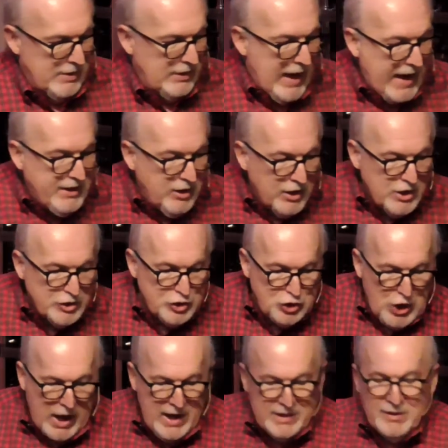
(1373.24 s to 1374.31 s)
Like
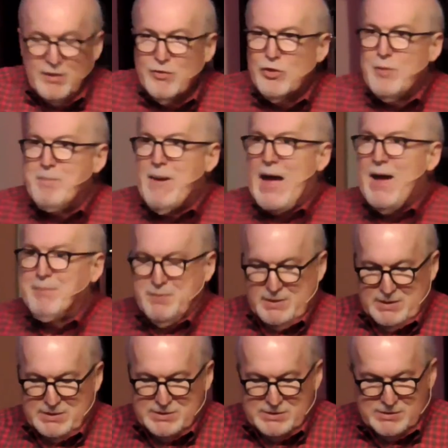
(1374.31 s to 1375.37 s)
John the
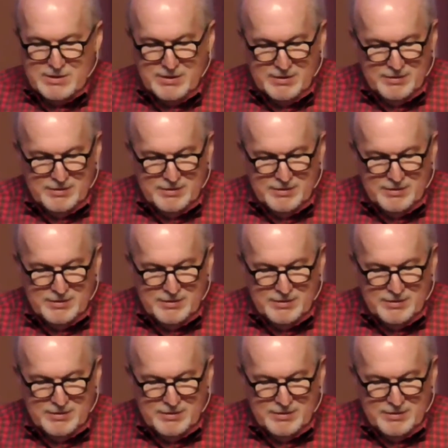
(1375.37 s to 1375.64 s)
Baptist.